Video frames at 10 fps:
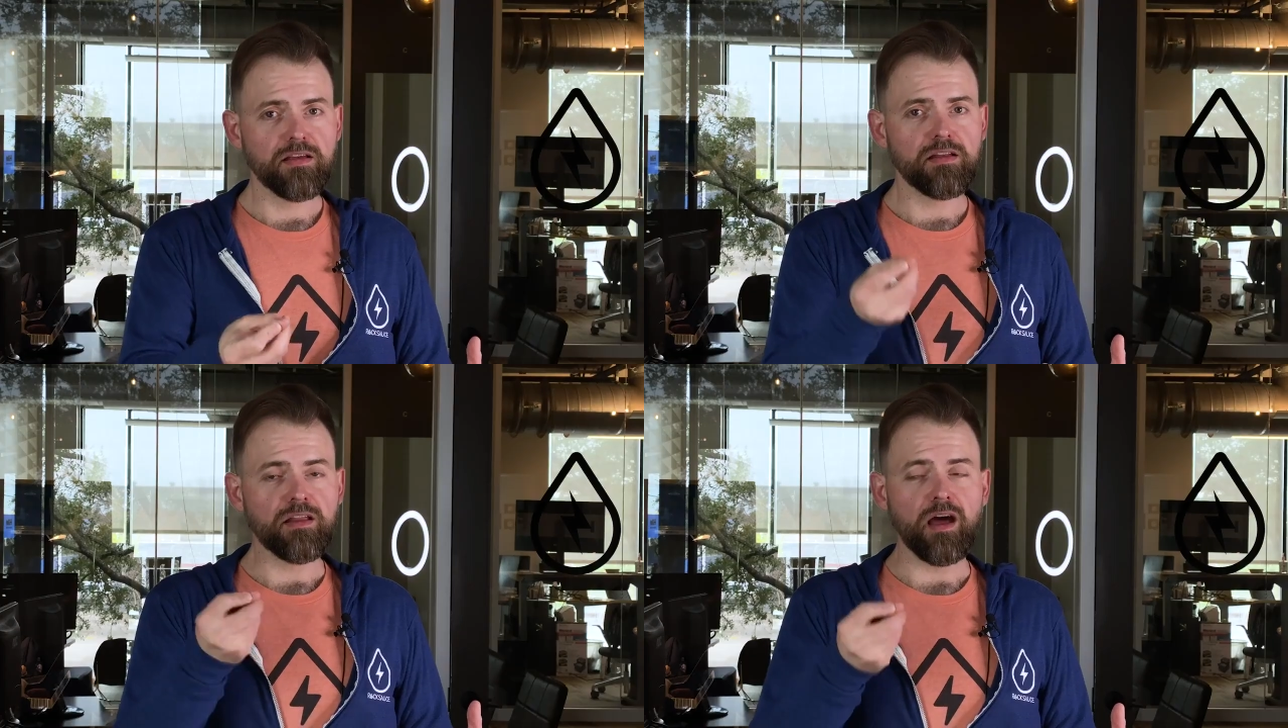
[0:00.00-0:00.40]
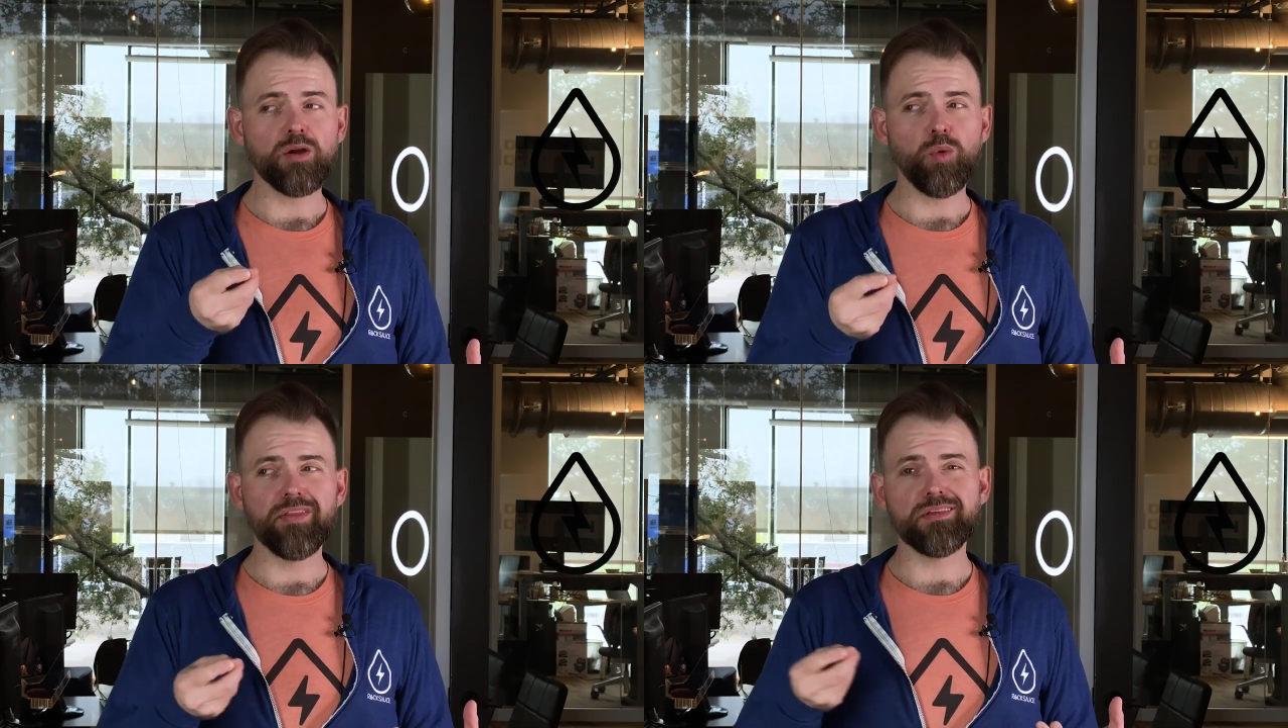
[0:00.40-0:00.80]
not in a
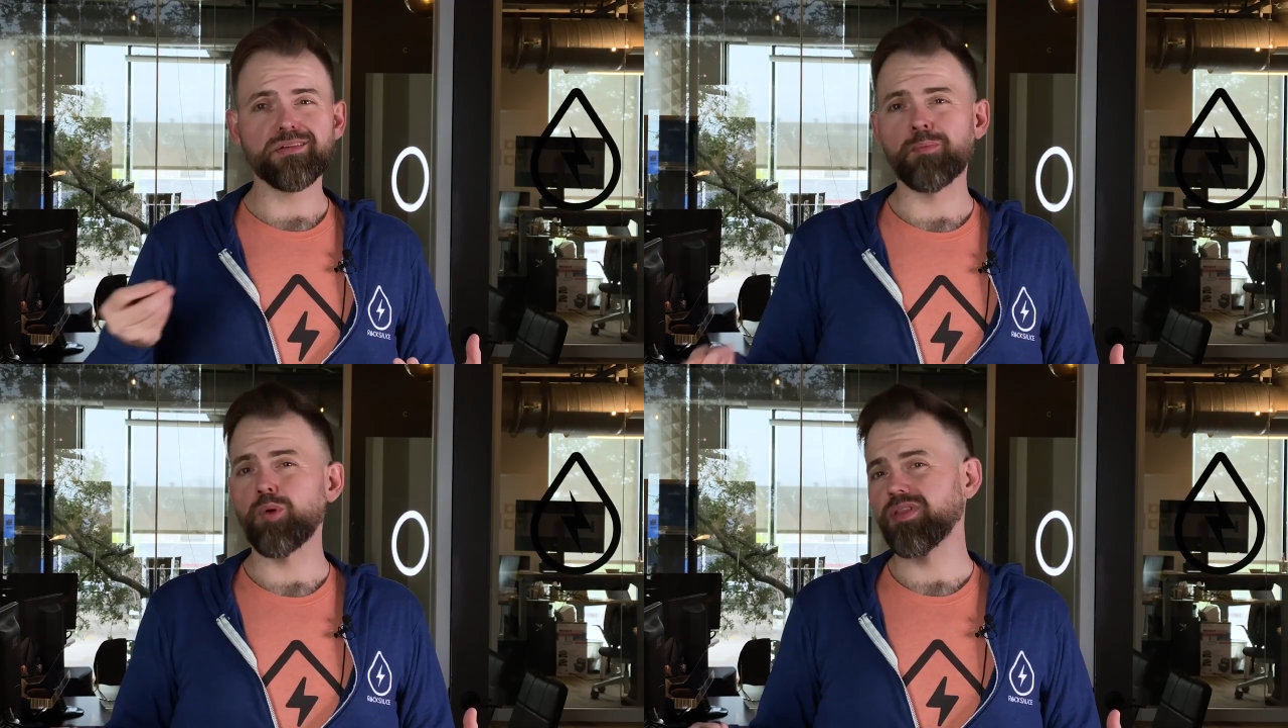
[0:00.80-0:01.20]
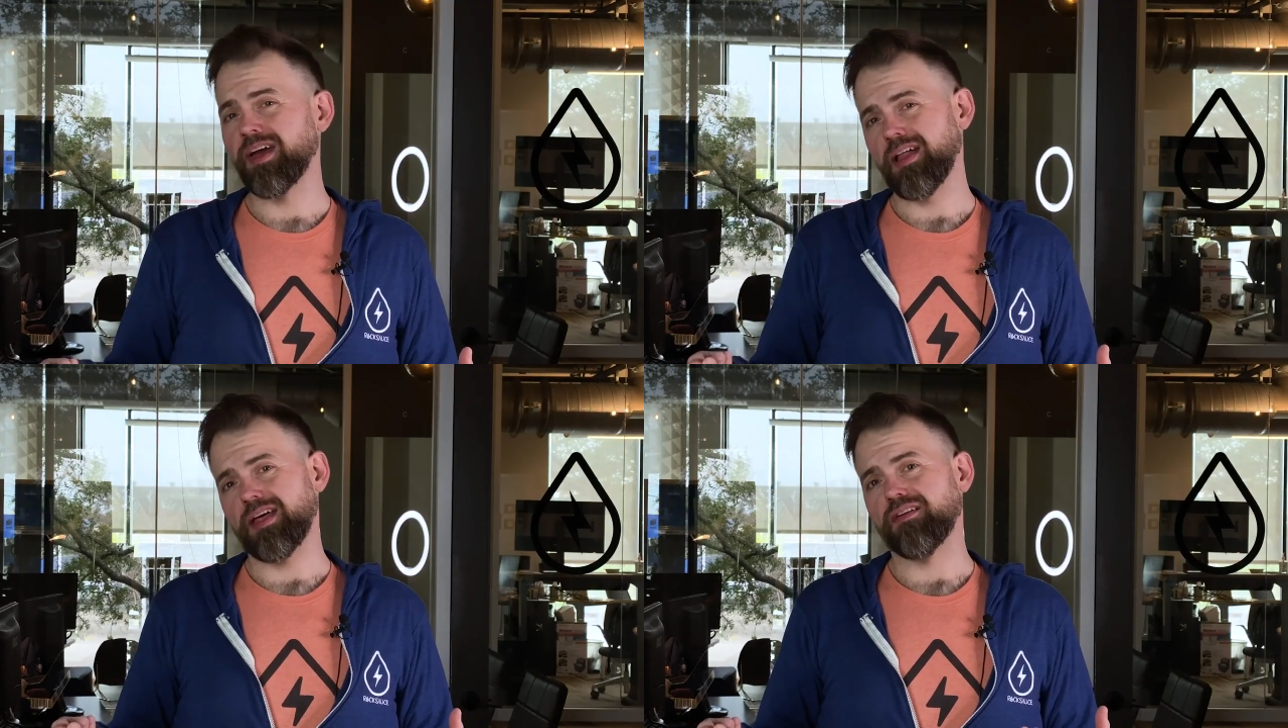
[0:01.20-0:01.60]
way that's going to bore the
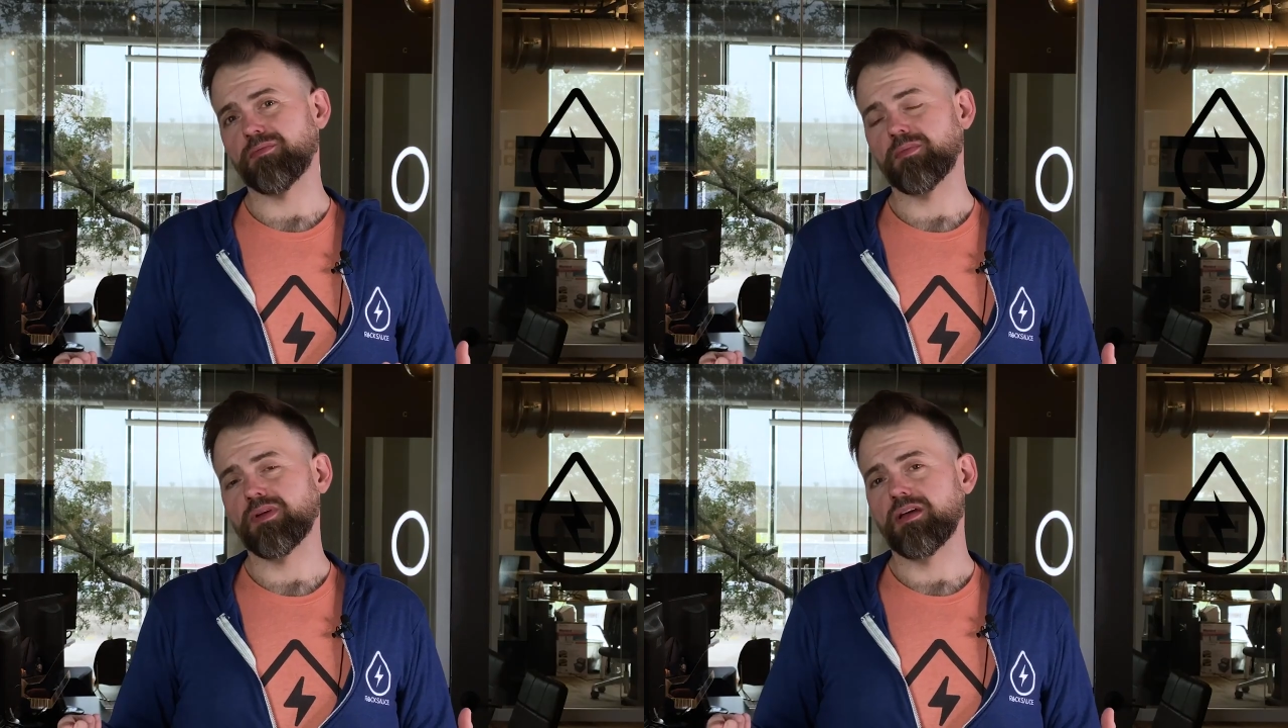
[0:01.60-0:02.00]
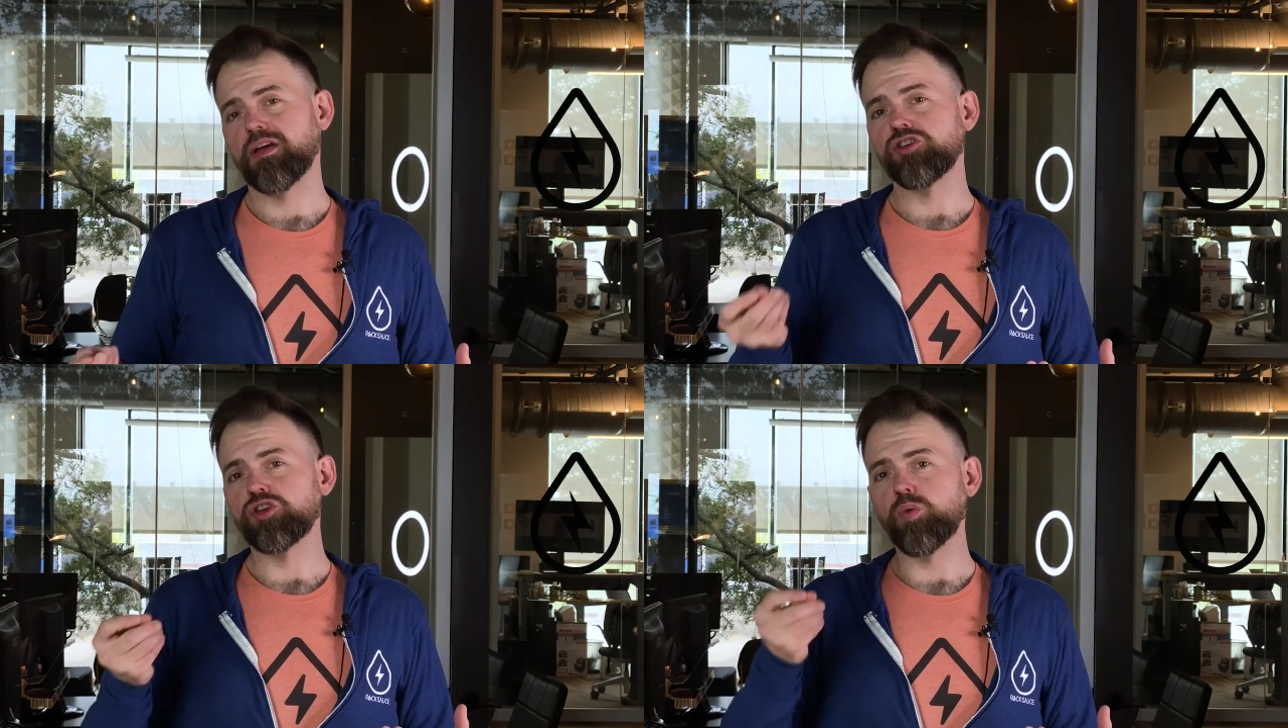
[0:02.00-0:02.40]
hell out of them. You